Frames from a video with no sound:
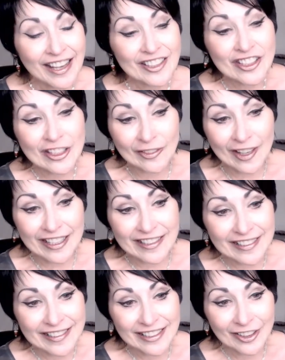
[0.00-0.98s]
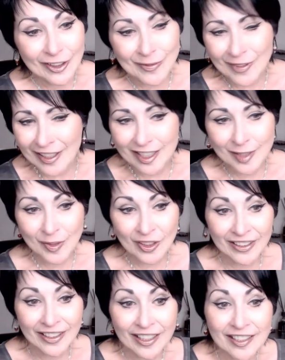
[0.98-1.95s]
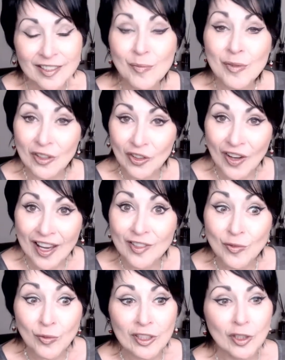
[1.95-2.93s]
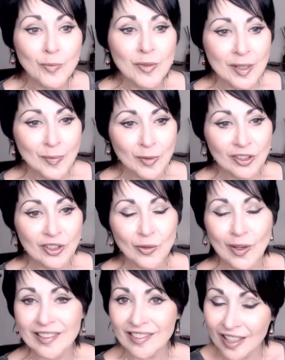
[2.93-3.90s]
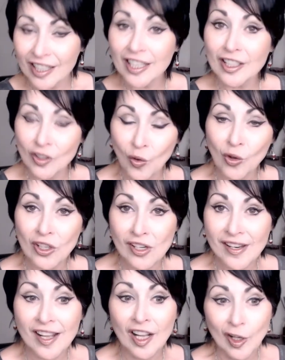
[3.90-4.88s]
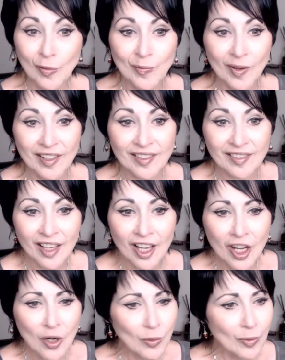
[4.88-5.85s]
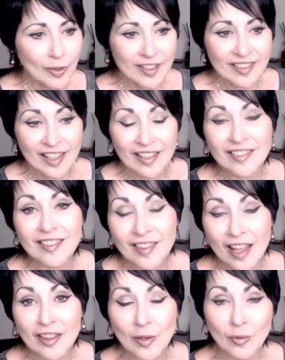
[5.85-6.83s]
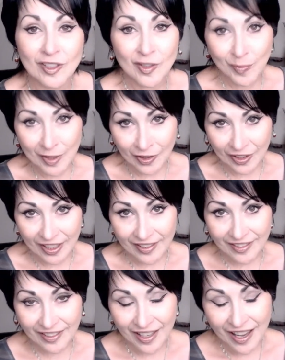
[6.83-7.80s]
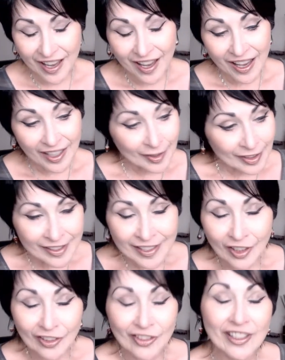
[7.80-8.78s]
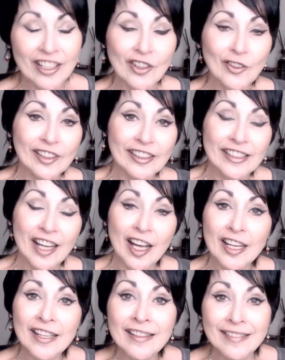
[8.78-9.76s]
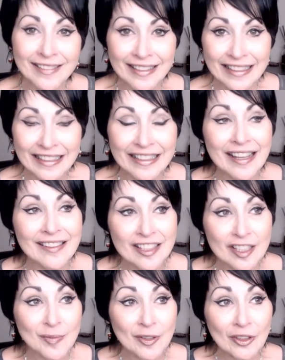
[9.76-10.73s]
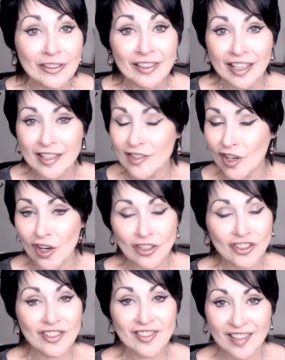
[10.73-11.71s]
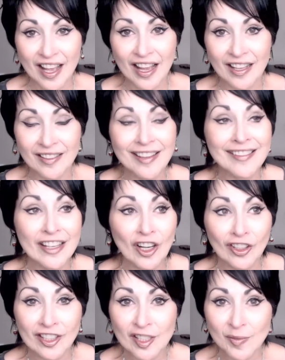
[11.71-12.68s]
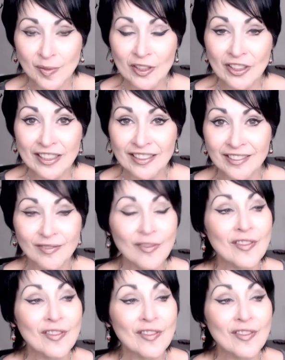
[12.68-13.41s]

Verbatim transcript: and she writes here, can spirit guides appear as real people to us in order to help us? Would we sense that they were spirits? And I'm going to tell you, Carrie Lee, I think that spirit guides are just that. They are in spirit.